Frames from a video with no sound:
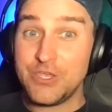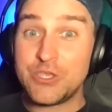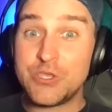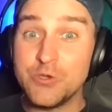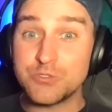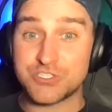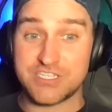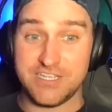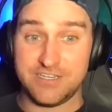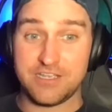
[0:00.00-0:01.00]

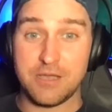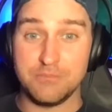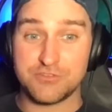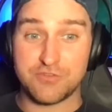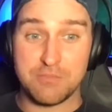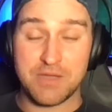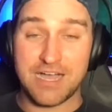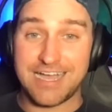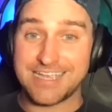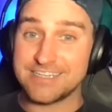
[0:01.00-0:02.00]
Houston comes from
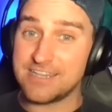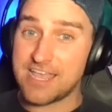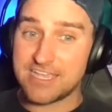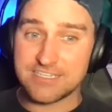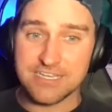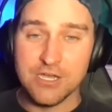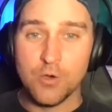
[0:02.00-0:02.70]
behind late.